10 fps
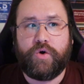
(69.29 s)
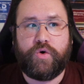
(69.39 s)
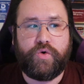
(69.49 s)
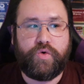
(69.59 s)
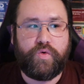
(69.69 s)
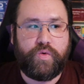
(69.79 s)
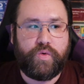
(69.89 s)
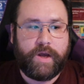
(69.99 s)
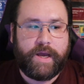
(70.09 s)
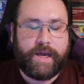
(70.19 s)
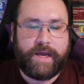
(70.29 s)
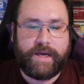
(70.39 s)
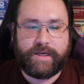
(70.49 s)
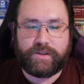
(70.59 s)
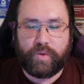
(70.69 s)
who
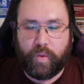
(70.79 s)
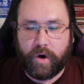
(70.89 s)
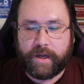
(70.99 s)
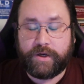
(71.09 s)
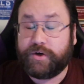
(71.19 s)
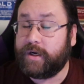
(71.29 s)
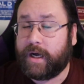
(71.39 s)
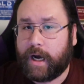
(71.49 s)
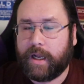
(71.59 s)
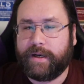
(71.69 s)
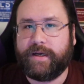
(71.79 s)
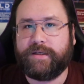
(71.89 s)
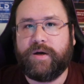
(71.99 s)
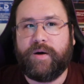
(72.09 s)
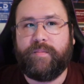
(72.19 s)
is working during the
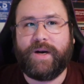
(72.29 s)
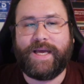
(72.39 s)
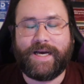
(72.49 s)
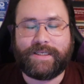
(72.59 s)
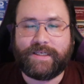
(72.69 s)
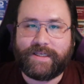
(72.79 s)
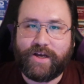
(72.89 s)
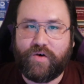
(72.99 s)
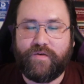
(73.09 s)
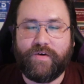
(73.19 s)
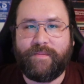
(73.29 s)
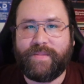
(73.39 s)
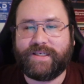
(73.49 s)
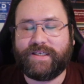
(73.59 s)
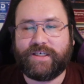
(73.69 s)
holidays, but he has to stay over and
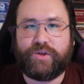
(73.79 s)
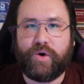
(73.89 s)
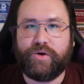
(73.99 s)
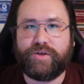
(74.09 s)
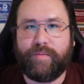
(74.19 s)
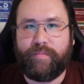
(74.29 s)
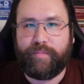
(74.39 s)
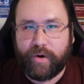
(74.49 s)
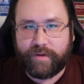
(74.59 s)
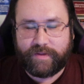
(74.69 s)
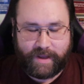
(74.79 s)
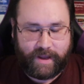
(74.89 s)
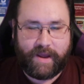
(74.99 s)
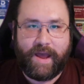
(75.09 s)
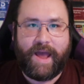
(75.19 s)
misses his daughter's birthday.